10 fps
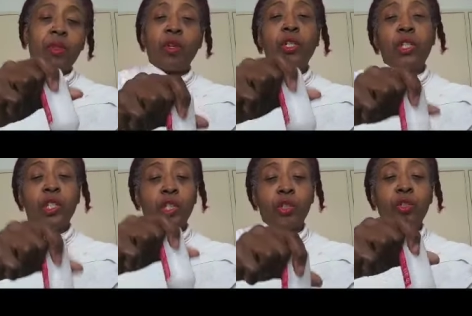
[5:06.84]

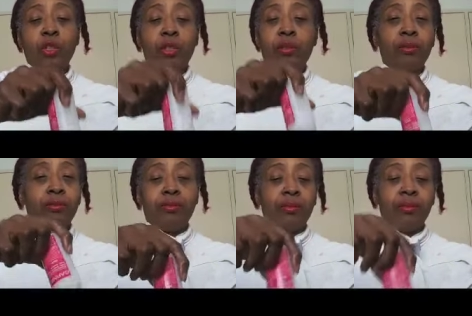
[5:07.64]
Conditioner should not
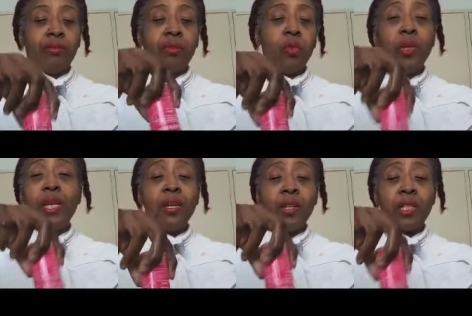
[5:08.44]

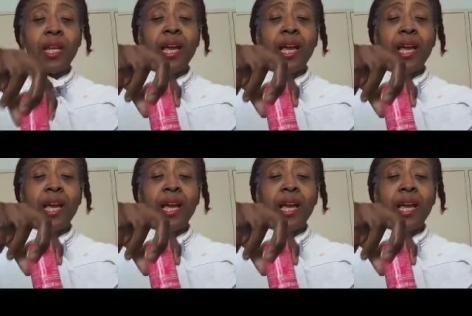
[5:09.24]
really hurt it.